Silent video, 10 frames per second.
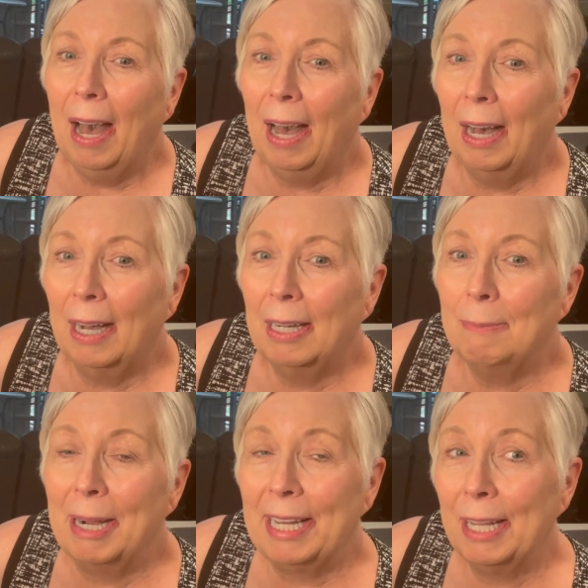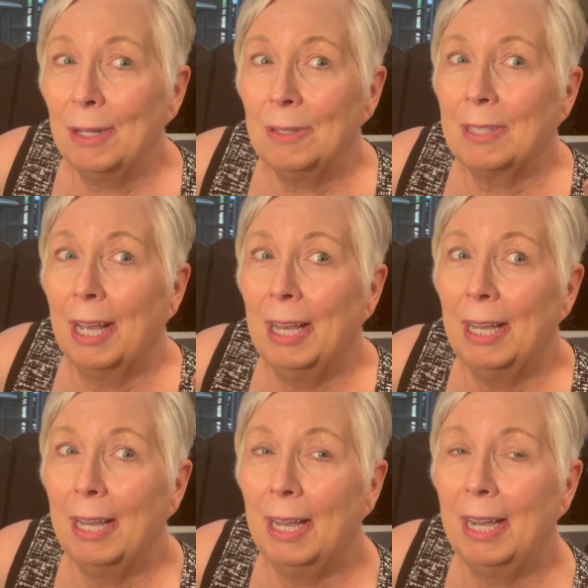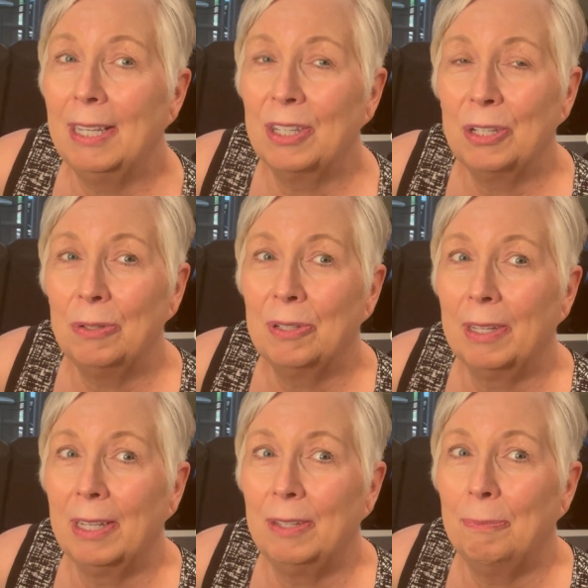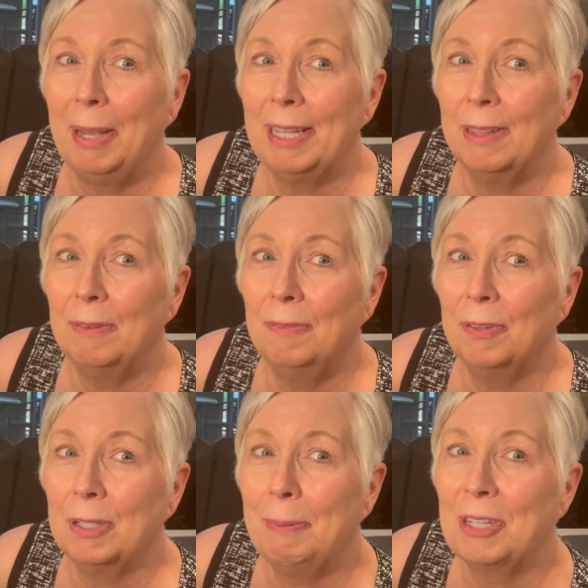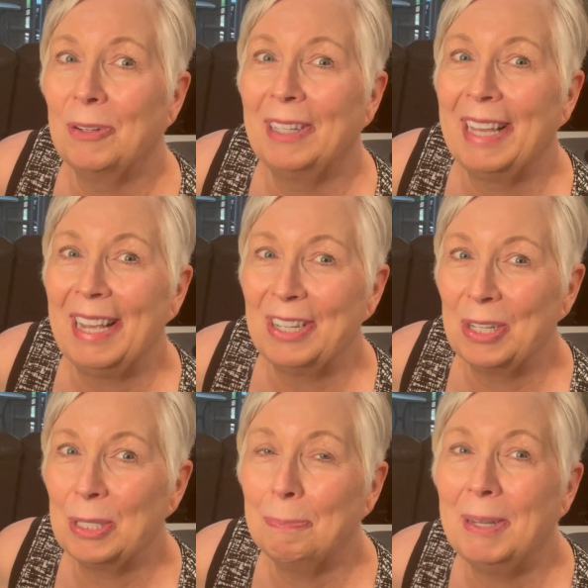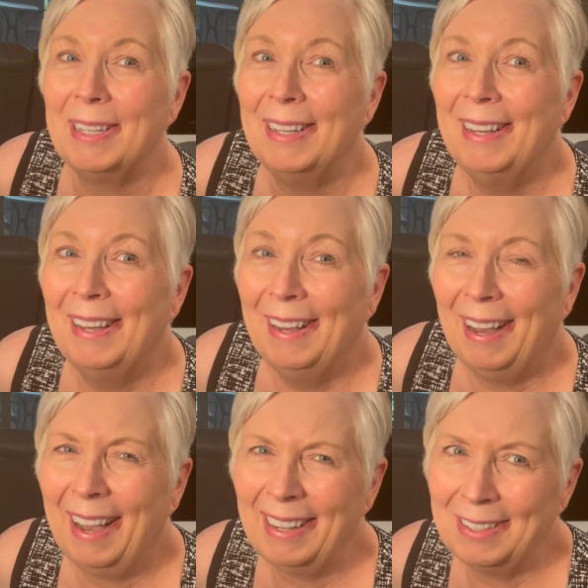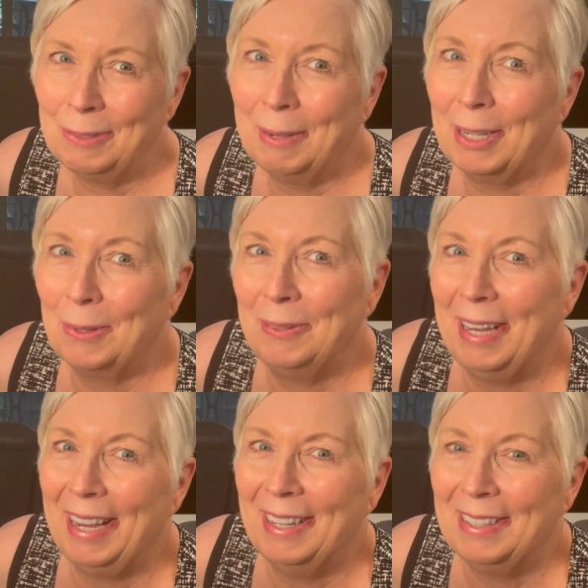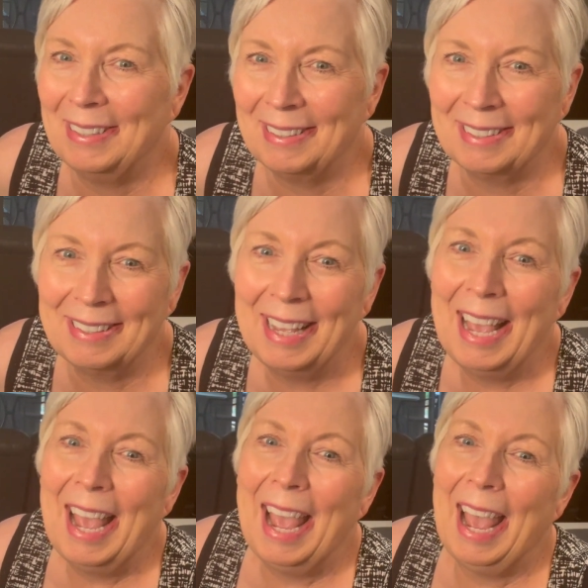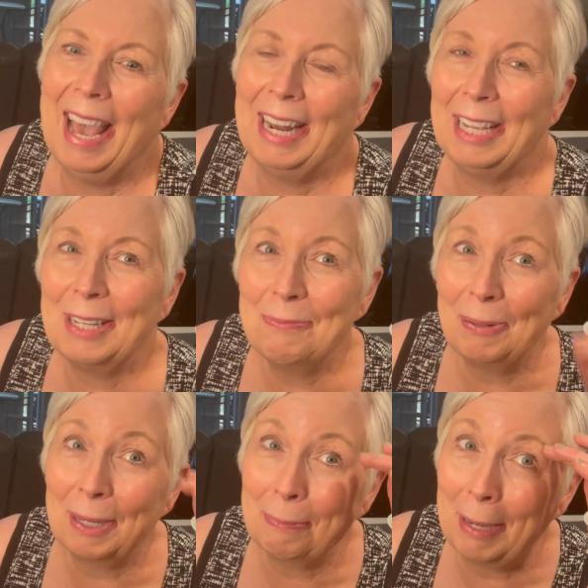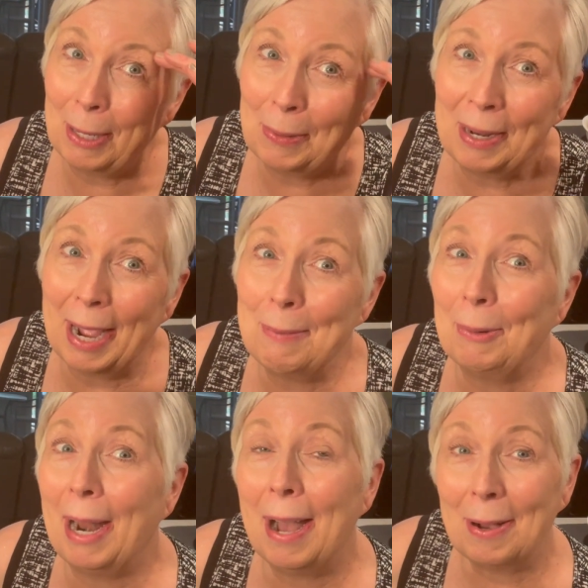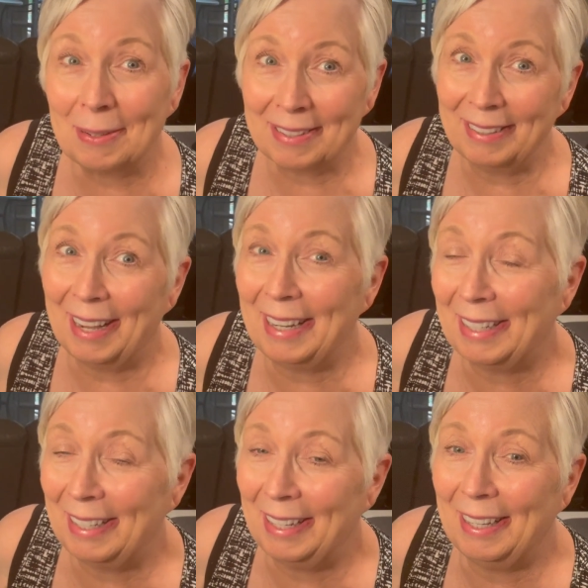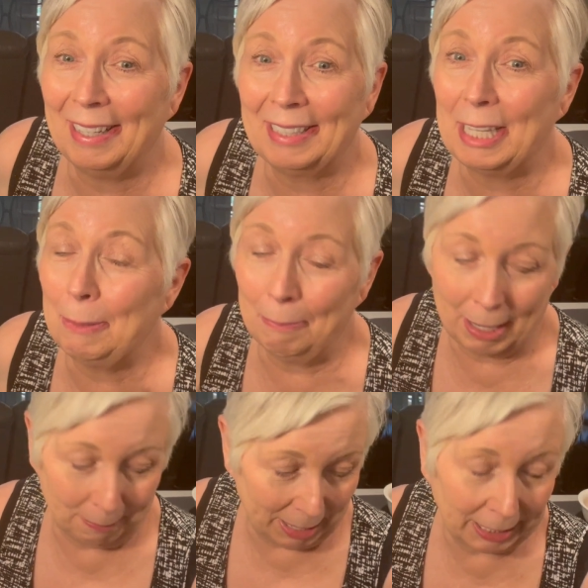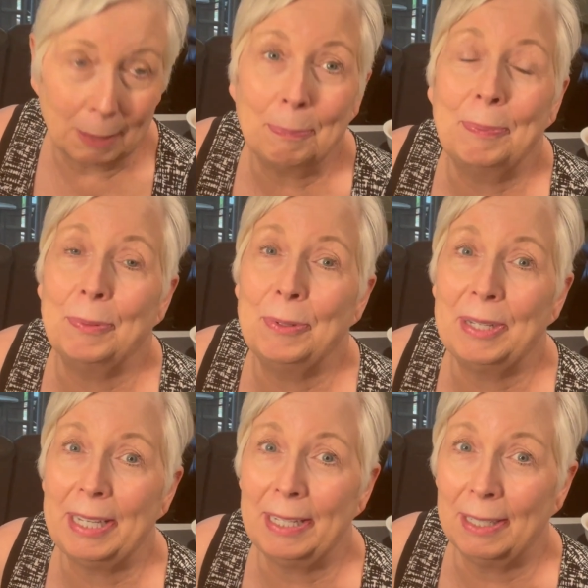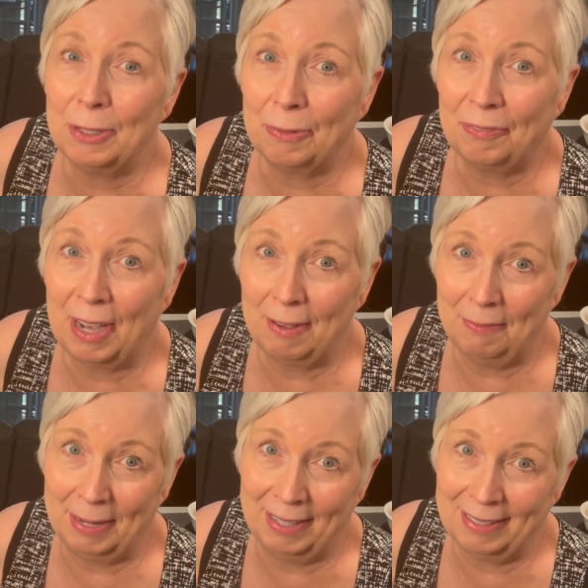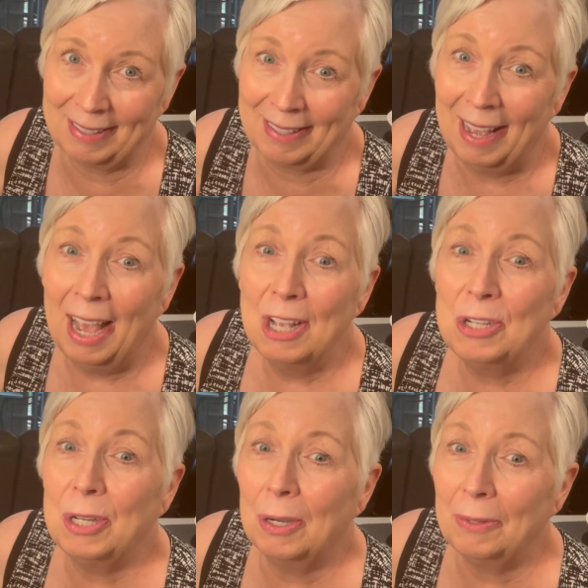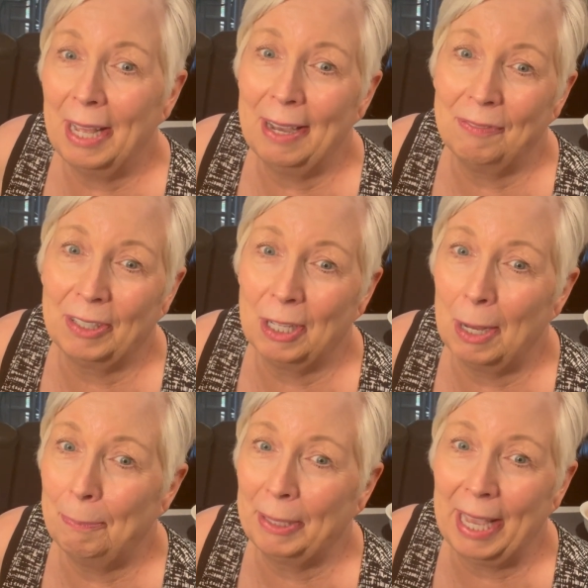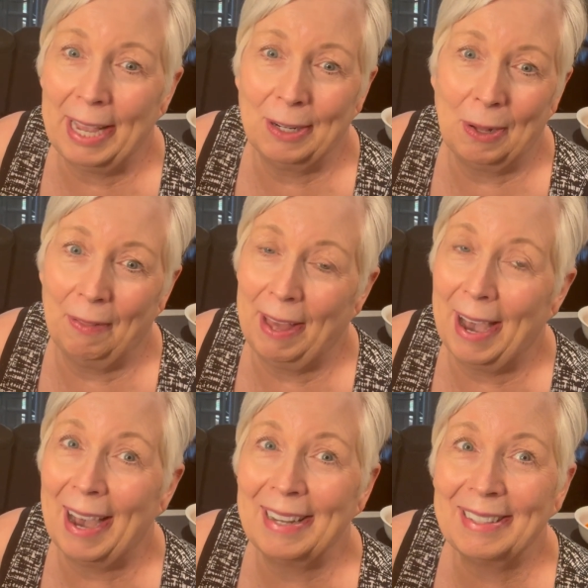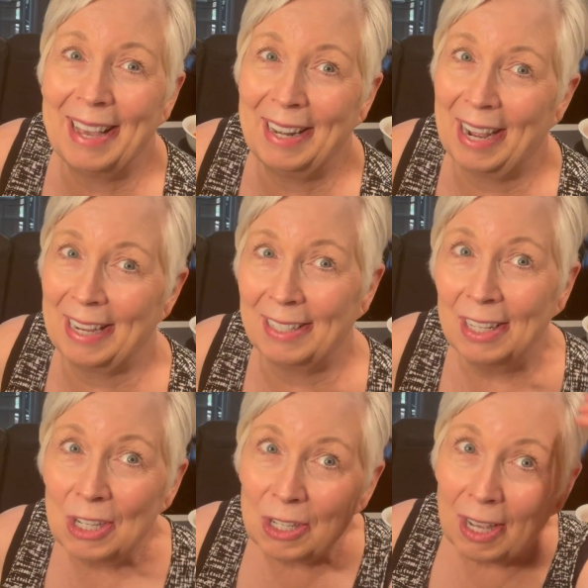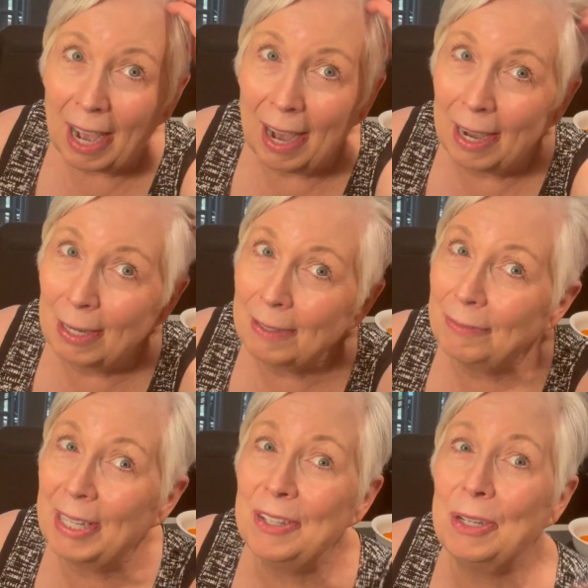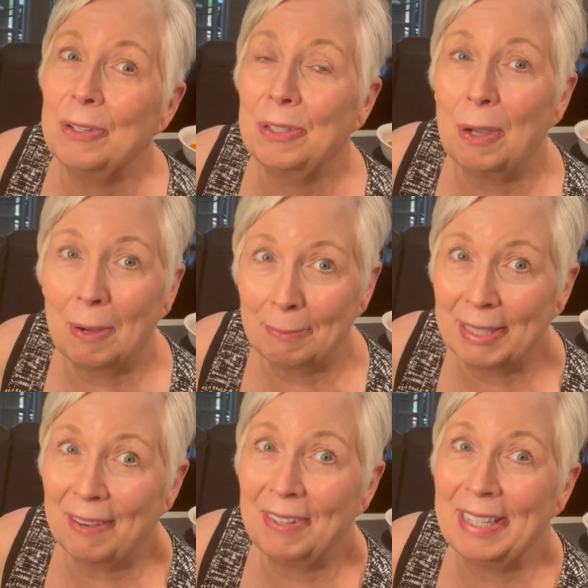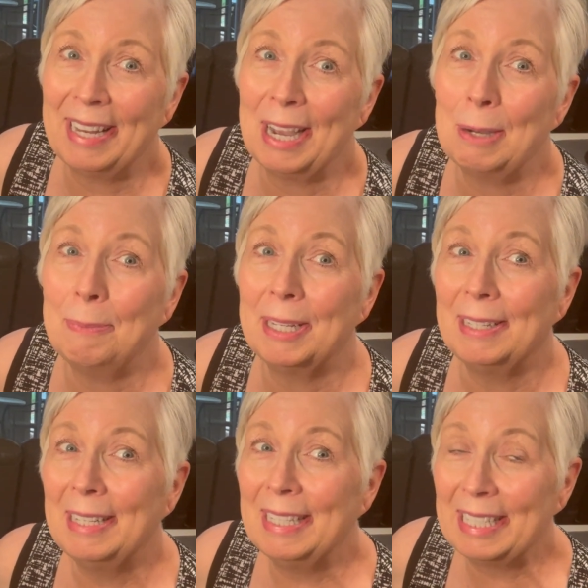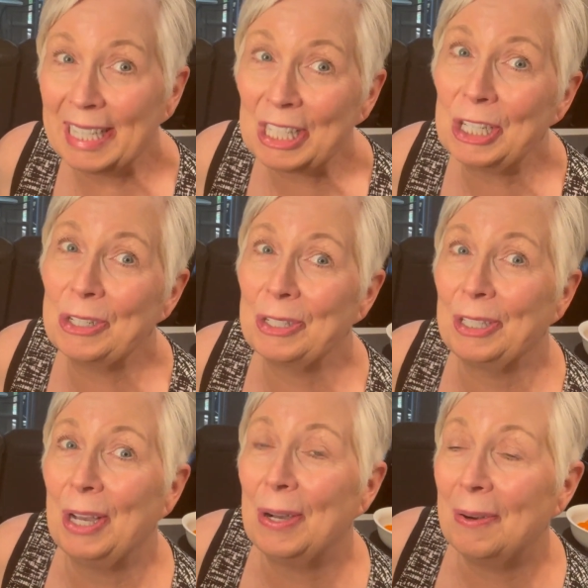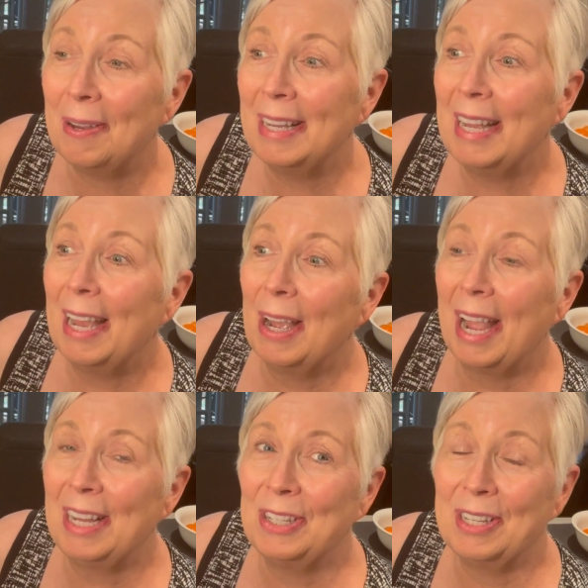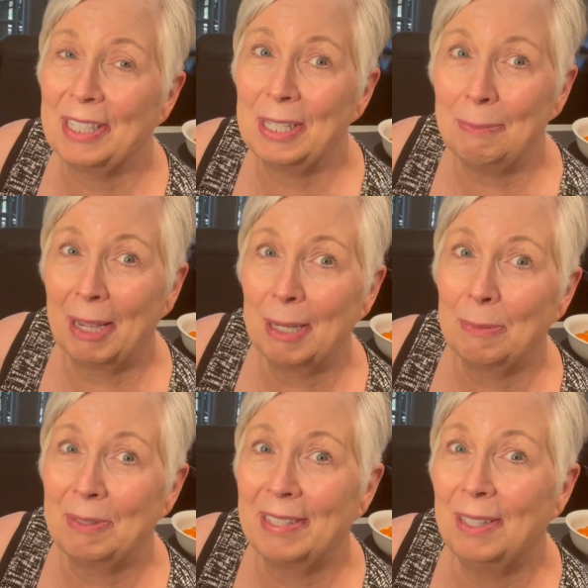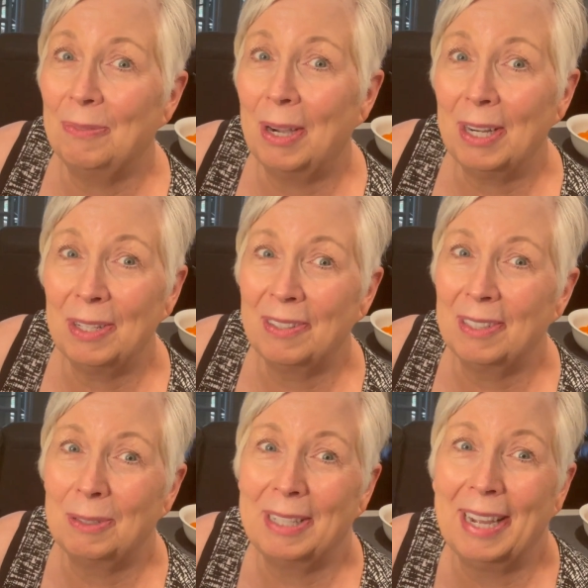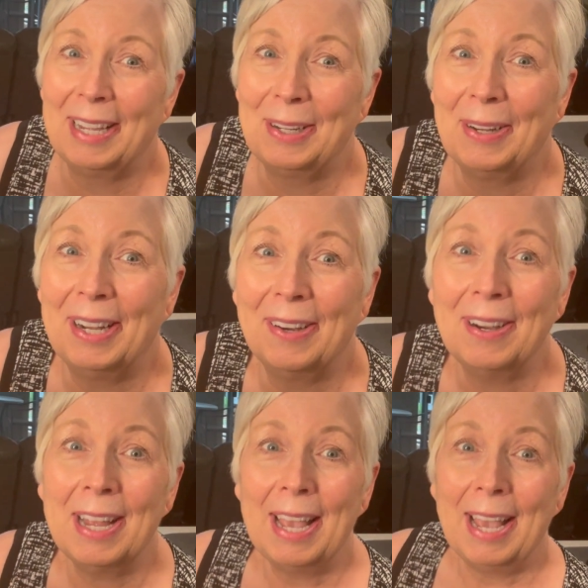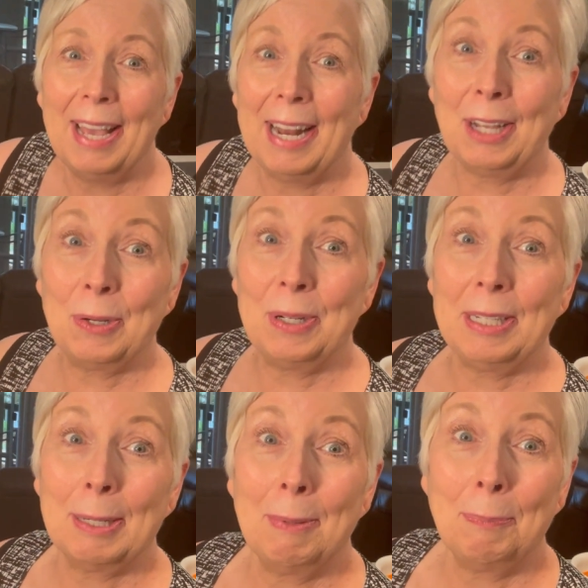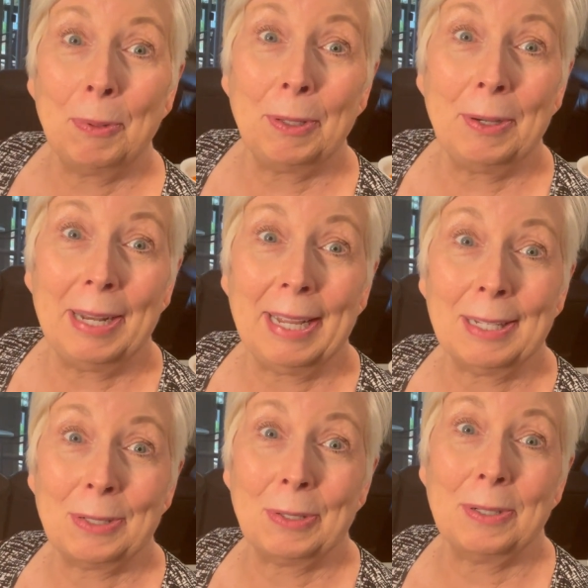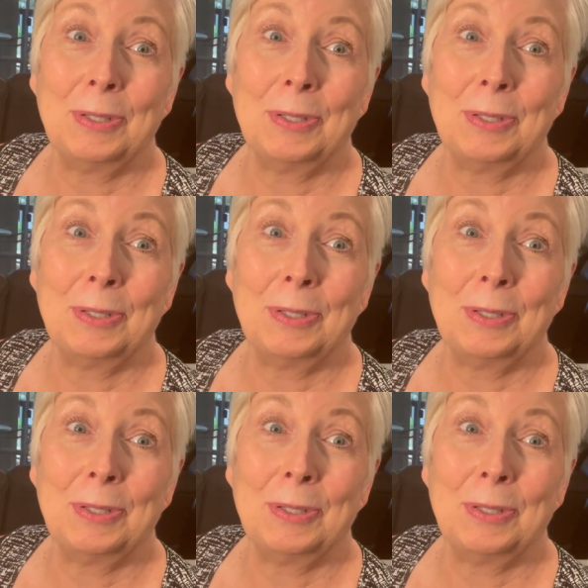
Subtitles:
My nails, I just usually paint them for special occasions, but I can do my own nails, and I can pluck my own eyebrows, and I can keep my makeup routine under 5 minutes. Don't have to complicate all that. And I, 10 years ago, I'm 70 now, but 10 years ago, age 60, my husband said, "Why are you still dyeing your hair?" And I couldn't come up with a good answer.